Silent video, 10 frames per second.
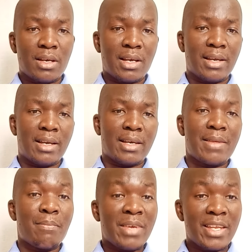
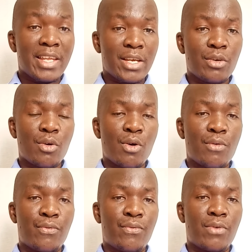the meaning
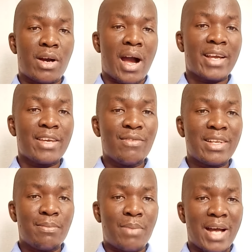of a
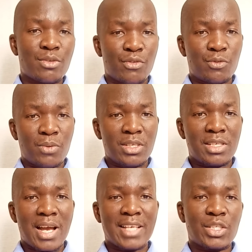given part of
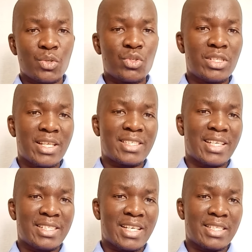speech as used in the
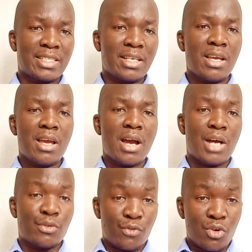sentence,
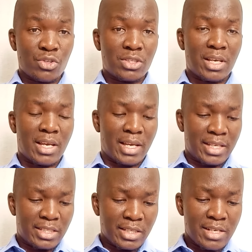and of course
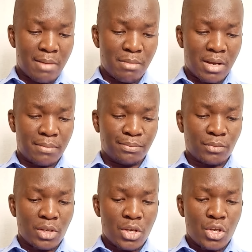its grammar.
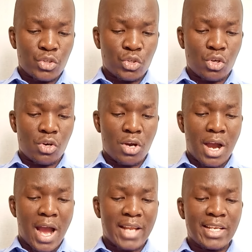So
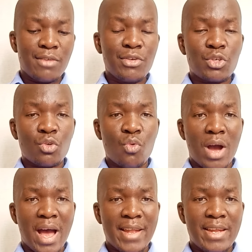an individual
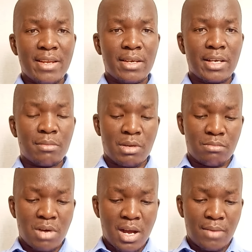word,
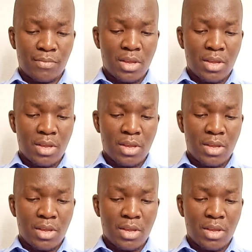remember,